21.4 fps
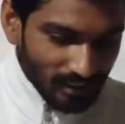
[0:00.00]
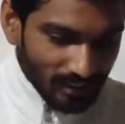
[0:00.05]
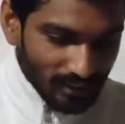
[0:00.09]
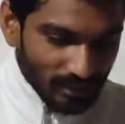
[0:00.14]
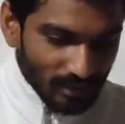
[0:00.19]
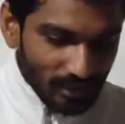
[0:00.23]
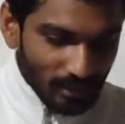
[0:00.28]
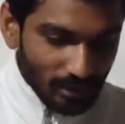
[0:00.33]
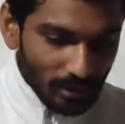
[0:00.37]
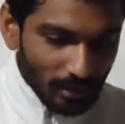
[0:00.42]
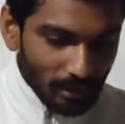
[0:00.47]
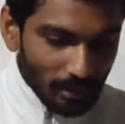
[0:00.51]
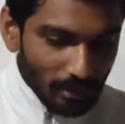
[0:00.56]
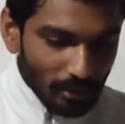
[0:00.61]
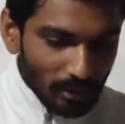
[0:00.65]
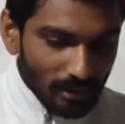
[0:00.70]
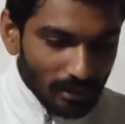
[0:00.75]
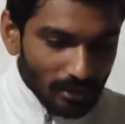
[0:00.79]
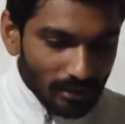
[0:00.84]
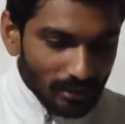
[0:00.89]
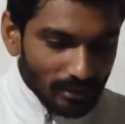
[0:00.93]

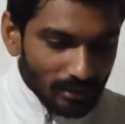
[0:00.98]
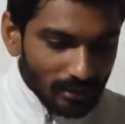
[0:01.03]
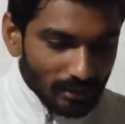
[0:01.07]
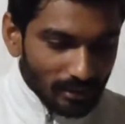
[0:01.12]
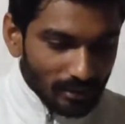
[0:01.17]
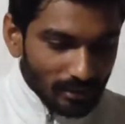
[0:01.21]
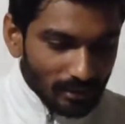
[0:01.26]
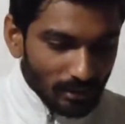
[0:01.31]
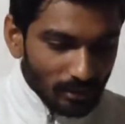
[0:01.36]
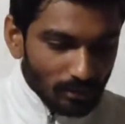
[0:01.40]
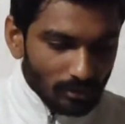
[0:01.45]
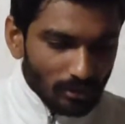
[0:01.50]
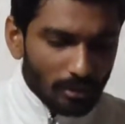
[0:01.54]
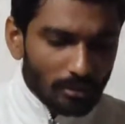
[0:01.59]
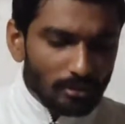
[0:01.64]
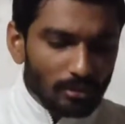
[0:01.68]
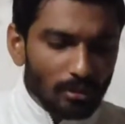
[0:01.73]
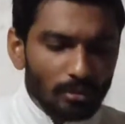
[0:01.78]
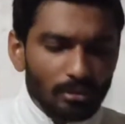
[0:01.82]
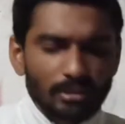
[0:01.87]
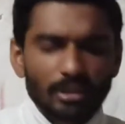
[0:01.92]
So
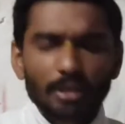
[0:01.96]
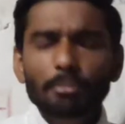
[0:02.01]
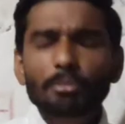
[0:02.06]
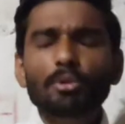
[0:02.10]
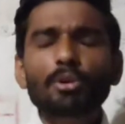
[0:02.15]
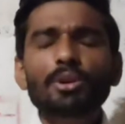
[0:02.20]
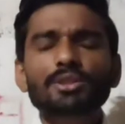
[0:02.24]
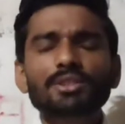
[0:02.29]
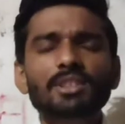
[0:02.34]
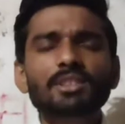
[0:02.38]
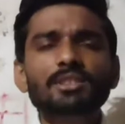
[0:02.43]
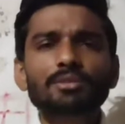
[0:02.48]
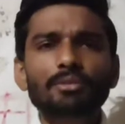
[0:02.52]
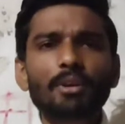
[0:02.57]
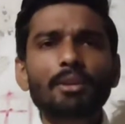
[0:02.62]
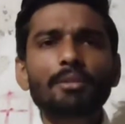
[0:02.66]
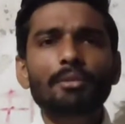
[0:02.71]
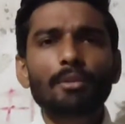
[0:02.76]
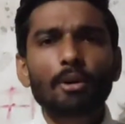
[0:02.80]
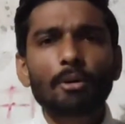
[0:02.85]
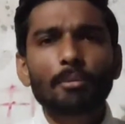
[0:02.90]
some questions
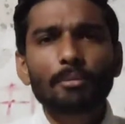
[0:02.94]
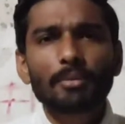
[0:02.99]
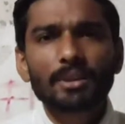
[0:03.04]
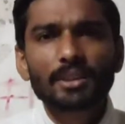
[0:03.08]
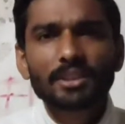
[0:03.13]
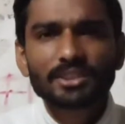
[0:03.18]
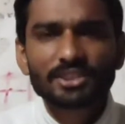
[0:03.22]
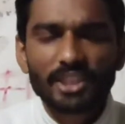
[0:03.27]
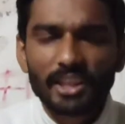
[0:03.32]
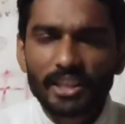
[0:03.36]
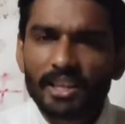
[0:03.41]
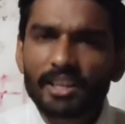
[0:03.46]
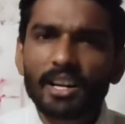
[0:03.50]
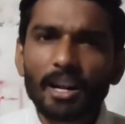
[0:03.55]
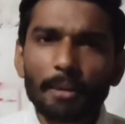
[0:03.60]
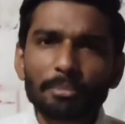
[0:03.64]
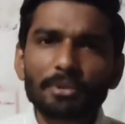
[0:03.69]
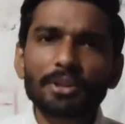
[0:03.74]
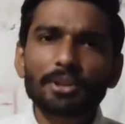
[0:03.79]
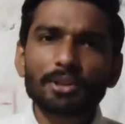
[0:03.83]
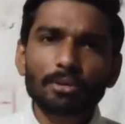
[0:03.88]
were from general
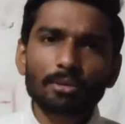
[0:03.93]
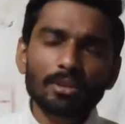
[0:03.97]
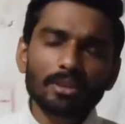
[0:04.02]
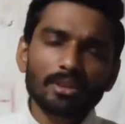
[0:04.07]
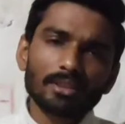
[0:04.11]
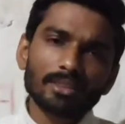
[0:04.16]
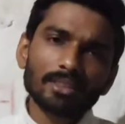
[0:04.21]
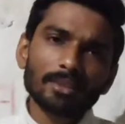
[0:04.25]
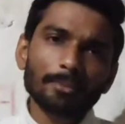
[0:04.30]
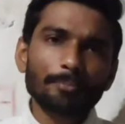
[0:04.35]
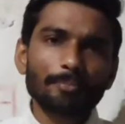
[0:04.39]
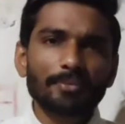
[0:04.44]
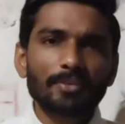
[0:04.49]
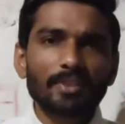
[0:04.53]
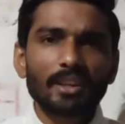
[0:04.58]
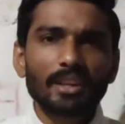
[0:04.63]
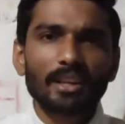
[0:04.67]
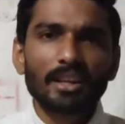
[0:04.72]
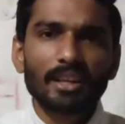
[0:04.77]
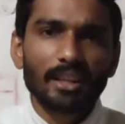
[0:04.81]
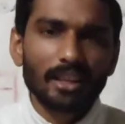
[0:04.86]
aptitude,
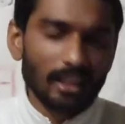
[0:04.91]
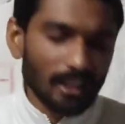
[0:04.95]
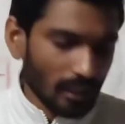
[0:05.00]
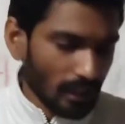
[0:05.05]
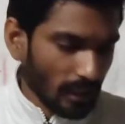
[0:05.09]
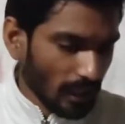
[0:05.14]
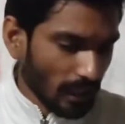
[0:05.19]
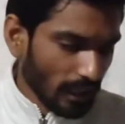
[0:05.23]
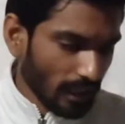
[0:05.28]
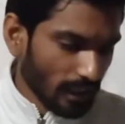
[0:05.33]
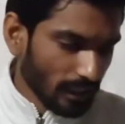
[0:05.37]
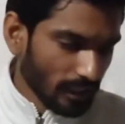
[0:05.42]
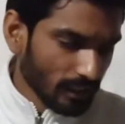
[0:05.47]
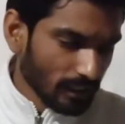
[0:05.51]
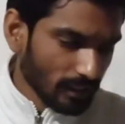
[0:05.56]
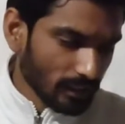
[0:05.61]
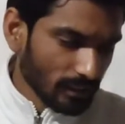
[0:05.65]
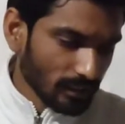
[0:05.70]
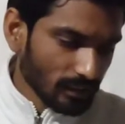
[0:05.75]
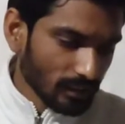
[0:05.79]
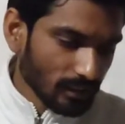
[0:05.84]
and
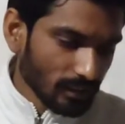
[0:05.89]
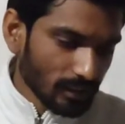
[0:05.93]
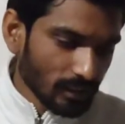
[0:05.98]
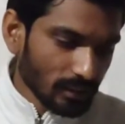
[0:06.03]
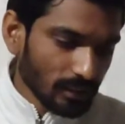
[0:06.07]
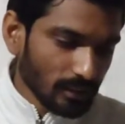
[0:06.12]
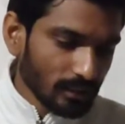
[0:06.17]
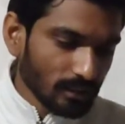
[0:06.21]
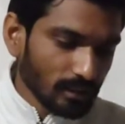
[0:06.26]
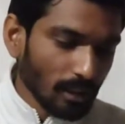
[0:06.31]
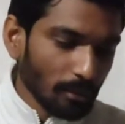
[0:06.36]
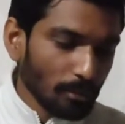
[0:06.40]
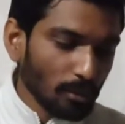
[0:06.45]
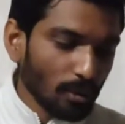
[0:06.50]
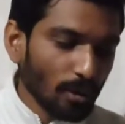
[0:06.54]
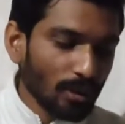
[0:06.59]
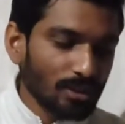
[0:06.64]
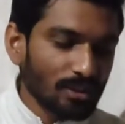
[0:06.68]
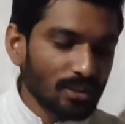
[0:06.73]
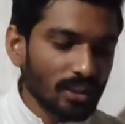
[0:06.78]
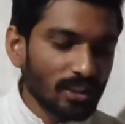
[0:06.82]
some
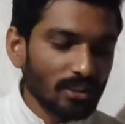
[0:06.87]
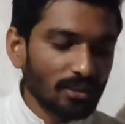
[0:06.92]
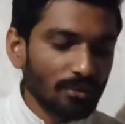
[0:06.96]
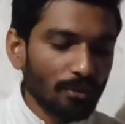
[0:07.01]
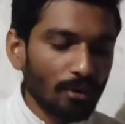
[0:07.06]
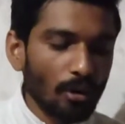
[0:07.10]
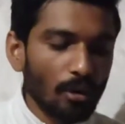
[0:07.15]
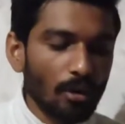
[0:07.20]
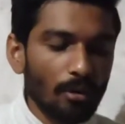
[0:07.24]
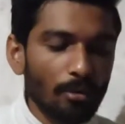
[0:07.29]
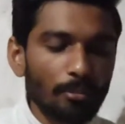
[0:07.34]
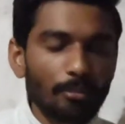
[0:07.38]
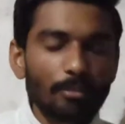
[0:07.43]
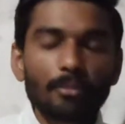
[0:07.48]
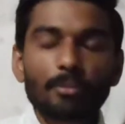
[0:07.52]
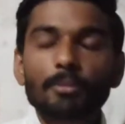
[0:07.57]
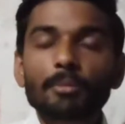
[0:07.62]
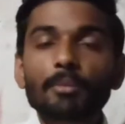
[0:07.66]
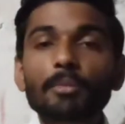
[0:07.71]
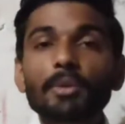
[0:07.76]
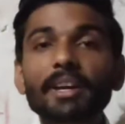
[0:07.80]
questions from
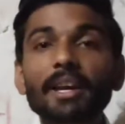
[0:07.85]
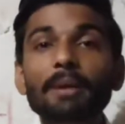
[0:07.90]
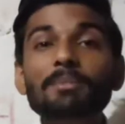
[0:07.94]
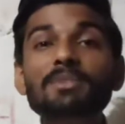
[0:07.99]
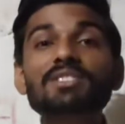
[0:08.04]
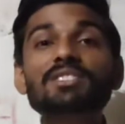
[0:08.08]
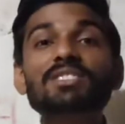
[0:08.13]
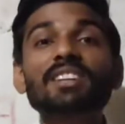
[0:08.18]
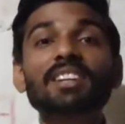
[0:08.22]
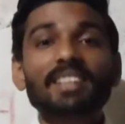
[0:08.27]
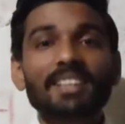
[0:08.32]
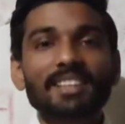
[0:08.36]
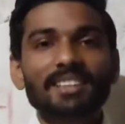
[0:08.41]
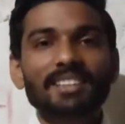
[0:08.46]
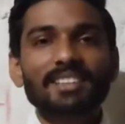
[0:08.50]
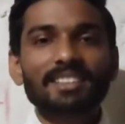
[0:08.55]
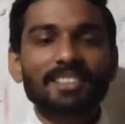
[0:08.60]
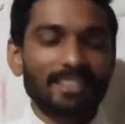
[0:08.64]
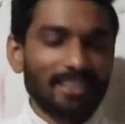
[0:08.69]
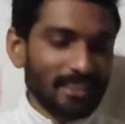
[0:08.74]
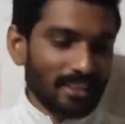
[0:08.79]
chemistry.
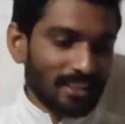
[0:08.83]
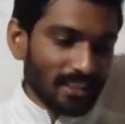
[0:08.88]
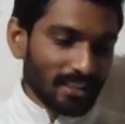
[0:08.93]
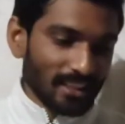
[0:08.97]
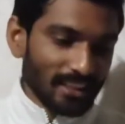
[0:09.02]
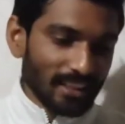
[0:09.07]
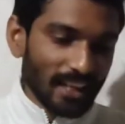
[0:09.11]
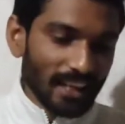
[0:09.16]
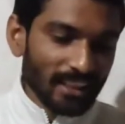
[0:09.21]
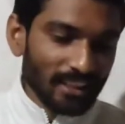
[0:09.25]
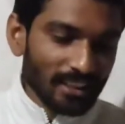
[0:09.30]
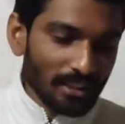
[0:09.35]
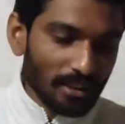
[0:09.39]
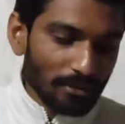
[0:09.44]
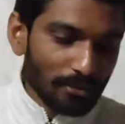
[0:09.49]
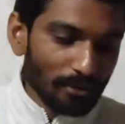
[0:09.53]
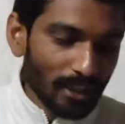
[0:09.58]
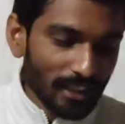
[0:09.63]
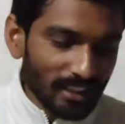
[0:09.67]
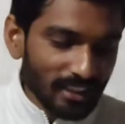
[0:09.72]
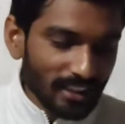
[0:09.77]
Like
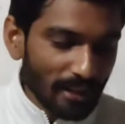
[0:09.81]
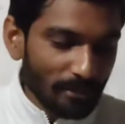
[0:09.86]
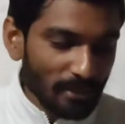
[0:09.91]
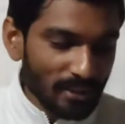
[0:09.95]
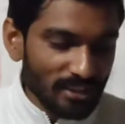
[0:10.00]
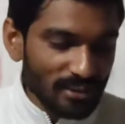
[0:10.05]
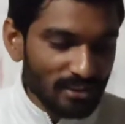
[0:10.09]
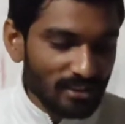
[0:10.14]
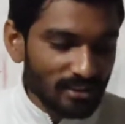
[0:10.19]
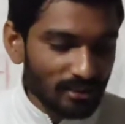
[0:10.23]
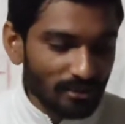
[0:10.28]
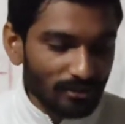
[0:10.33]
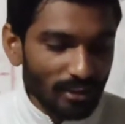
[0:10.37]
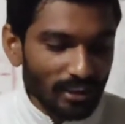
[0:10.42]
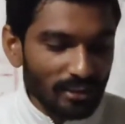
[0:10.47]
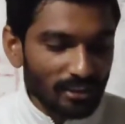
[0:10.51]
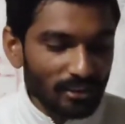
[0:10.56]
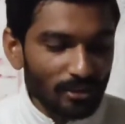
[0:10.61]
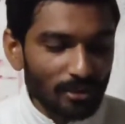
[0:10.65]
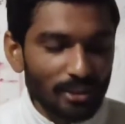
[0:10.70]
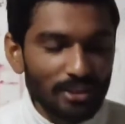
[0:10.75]
one
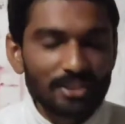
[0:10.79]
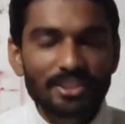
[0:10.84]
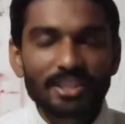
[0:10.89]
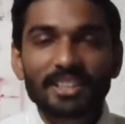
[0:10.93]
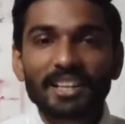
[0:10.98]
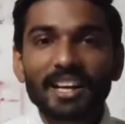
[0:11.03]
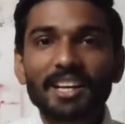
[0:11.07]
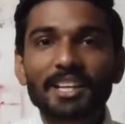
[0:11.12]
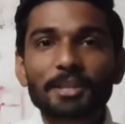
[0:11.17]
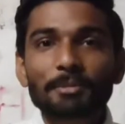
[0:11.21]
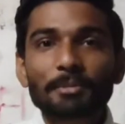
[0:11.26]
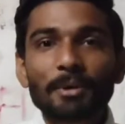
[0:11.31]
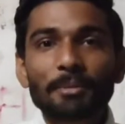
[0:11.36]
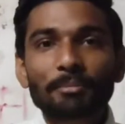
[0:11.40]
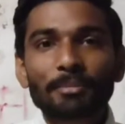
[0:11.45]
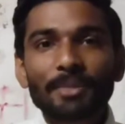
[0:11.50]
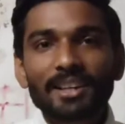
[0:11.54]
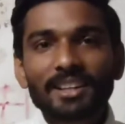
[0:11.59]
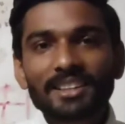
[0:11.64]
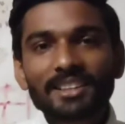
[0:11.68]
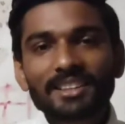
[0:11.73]
question I
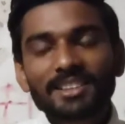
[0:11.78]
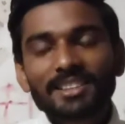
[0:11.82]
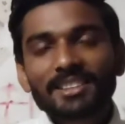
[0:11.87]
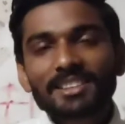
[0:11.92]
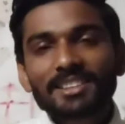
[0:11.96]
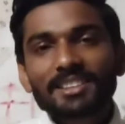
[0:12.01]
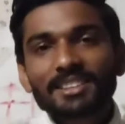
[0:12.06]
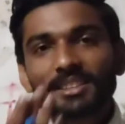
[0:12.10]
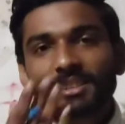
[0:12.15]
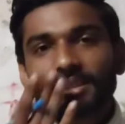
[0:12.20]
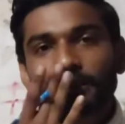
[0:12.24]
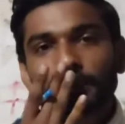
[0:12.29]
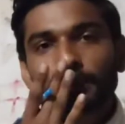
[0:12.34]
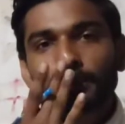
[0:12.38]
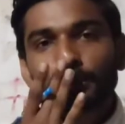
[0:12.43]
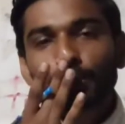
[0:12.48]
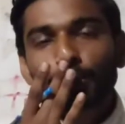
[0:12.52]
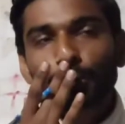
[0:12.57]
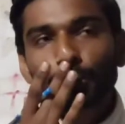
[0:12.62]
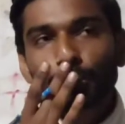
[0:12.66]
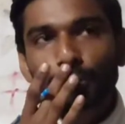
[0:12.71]
remember.
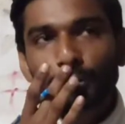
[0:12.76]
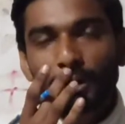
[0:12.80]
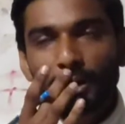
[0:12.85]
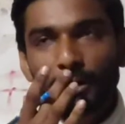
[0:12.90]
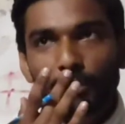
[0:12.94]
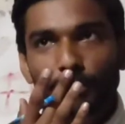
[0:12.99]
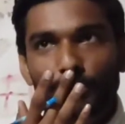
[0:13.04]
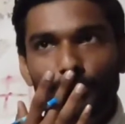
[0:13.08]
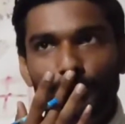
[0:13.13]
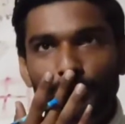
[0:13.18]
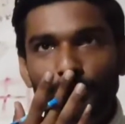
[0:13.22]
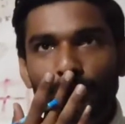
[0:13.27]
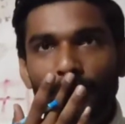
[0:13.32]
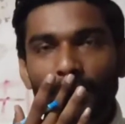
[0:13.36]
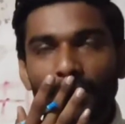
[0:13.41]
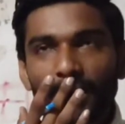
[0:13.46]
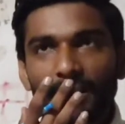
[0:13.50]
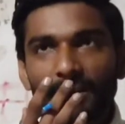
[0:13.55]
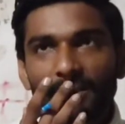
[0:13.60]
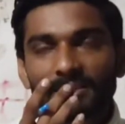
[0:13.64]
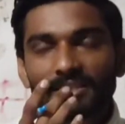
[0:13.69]
So the question
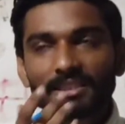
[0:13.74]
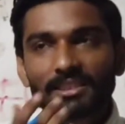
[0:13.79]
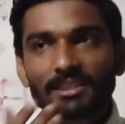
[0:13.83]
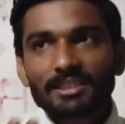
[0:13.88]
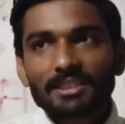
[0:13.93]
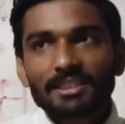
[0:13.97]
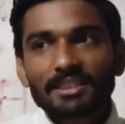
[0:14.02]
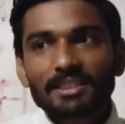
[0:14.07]
was,